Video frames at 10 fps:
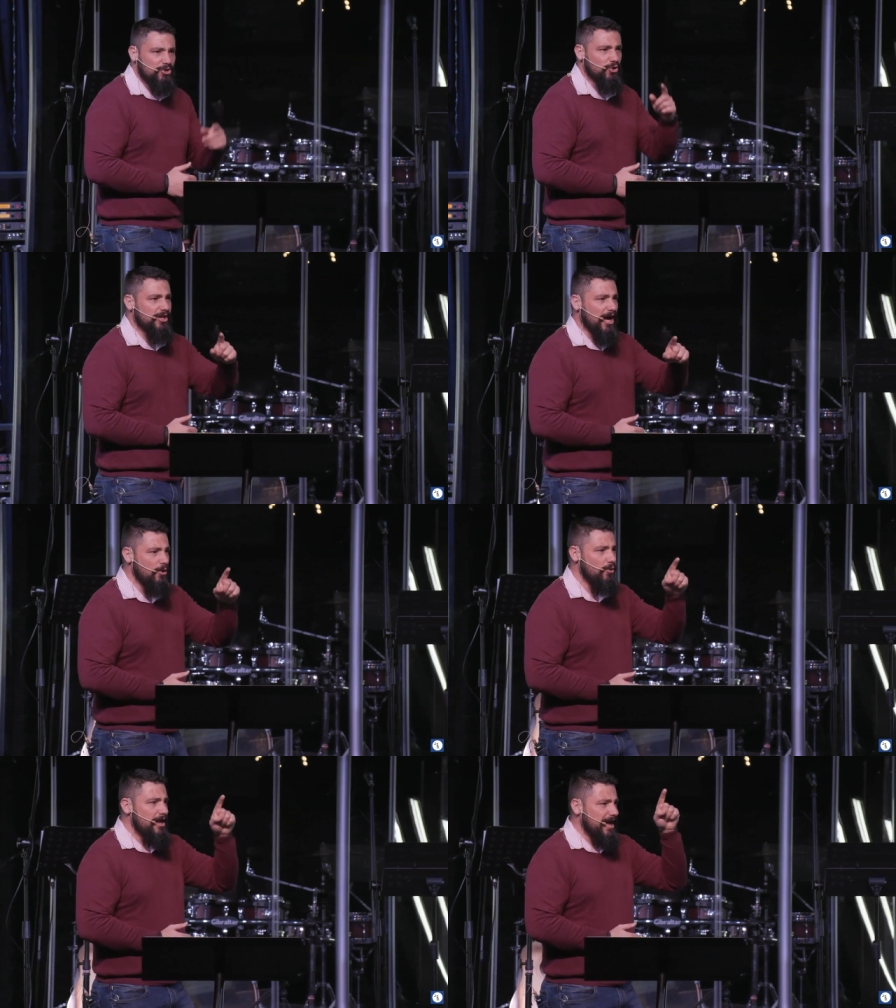to
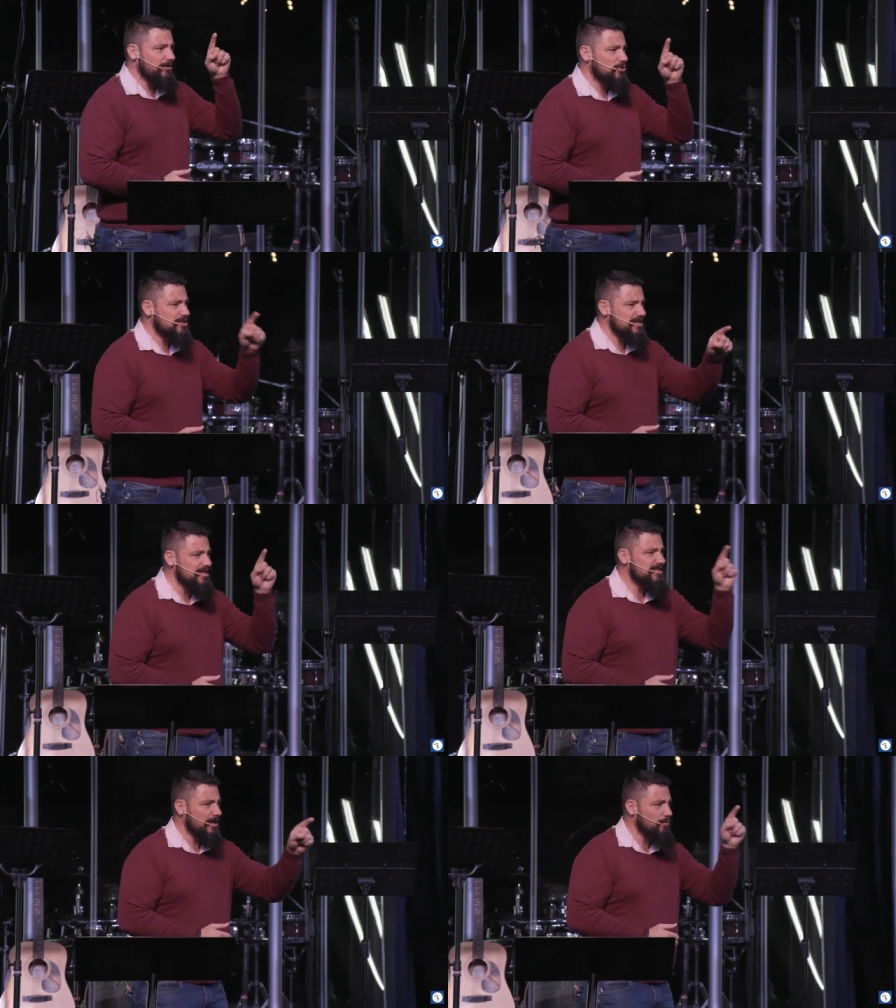go and to
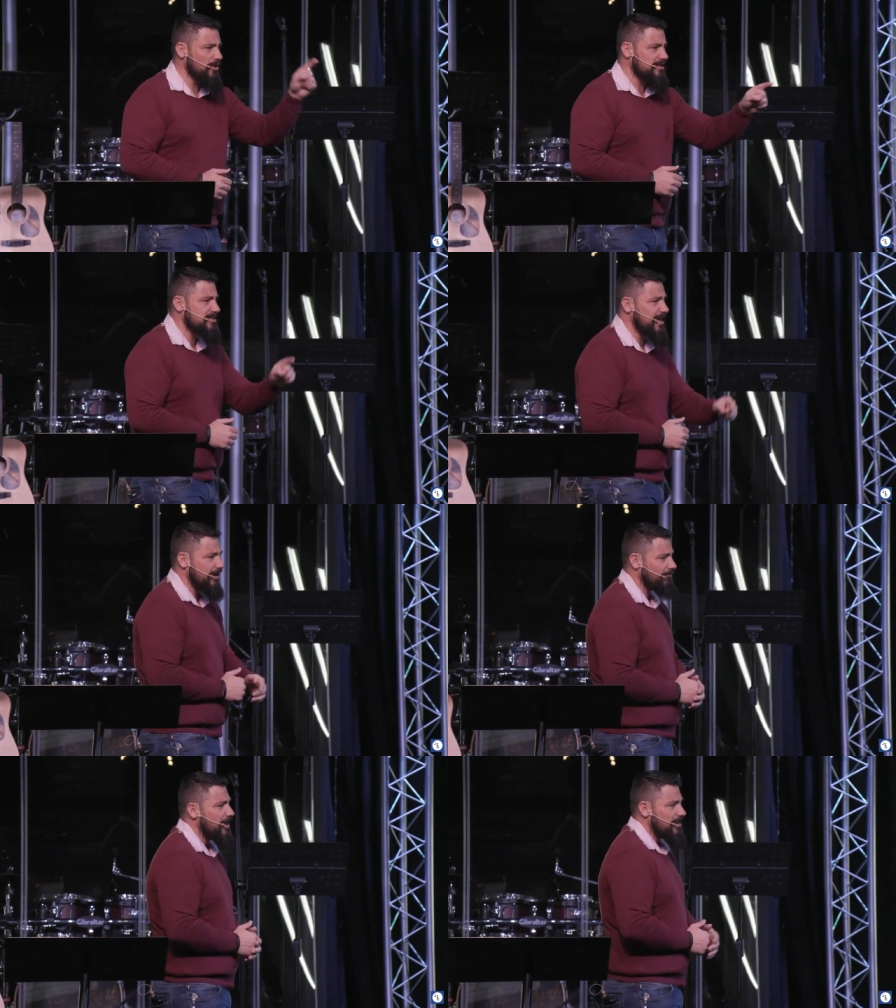see someone
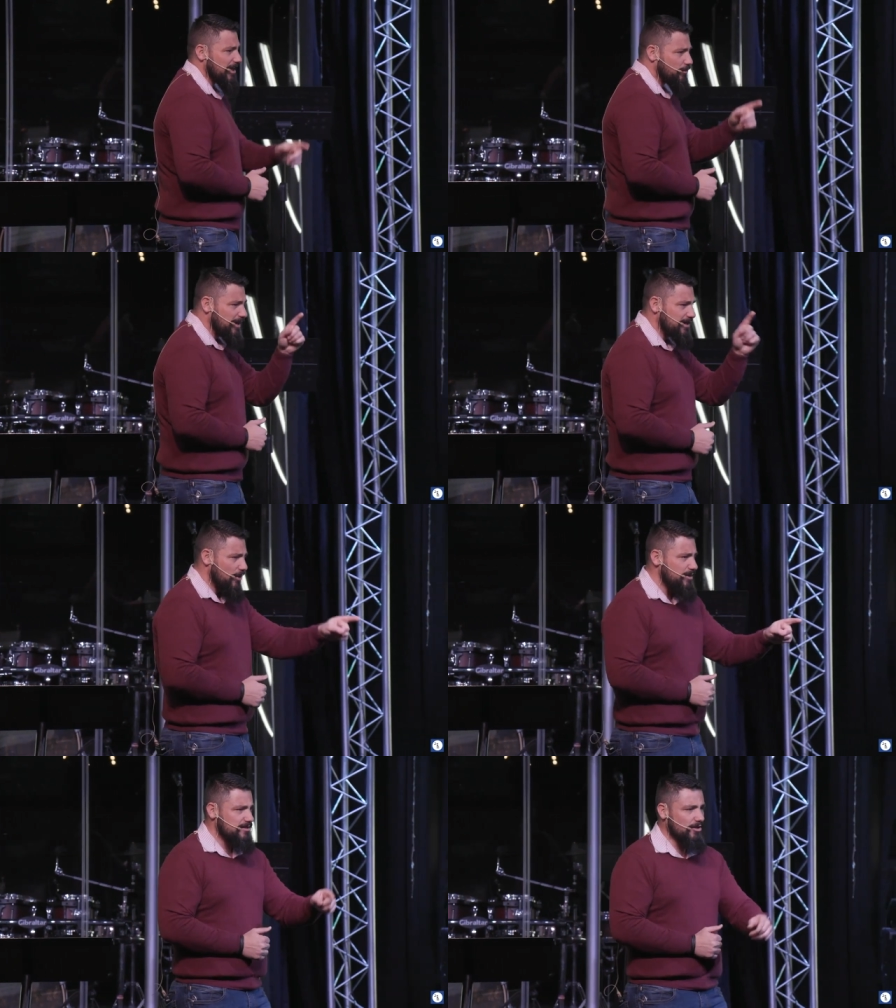saved that we
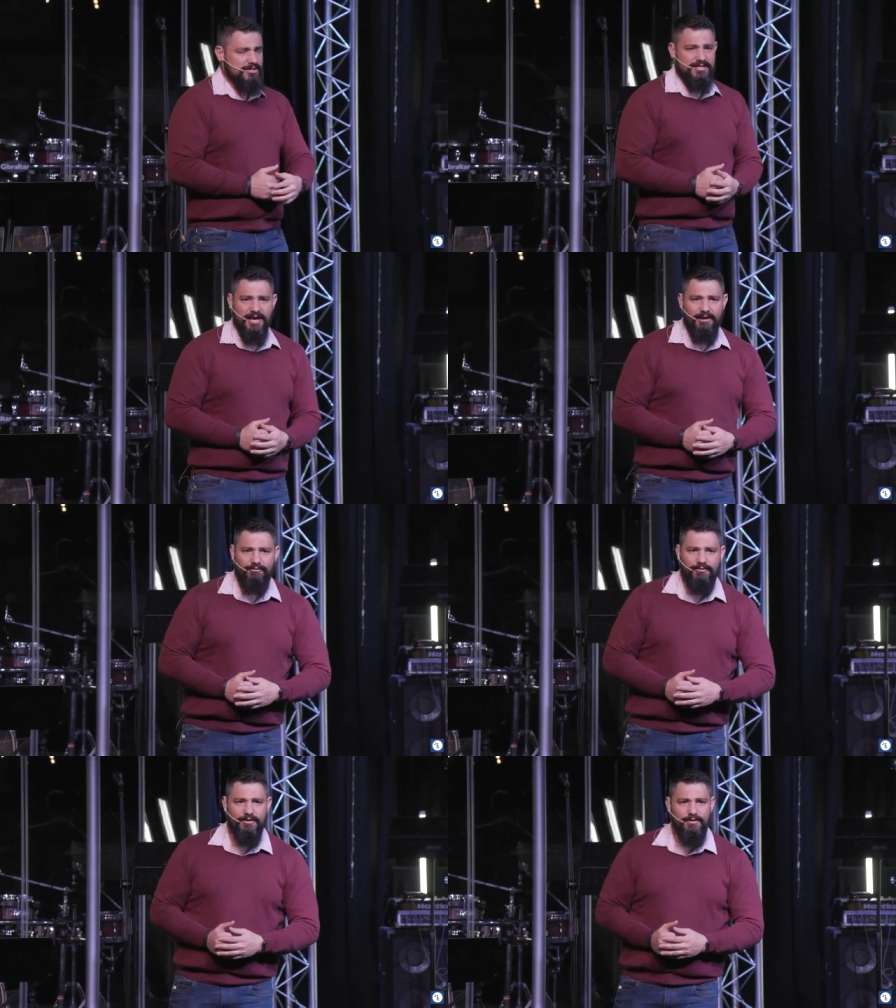know is not
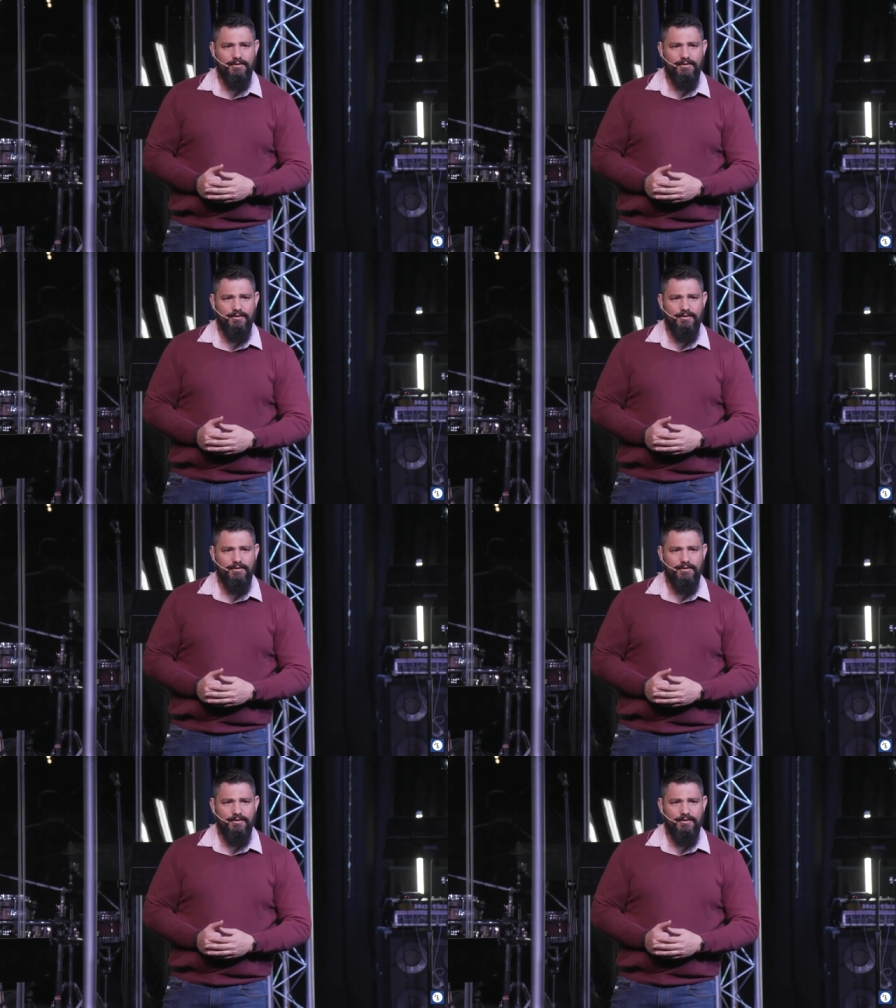saved.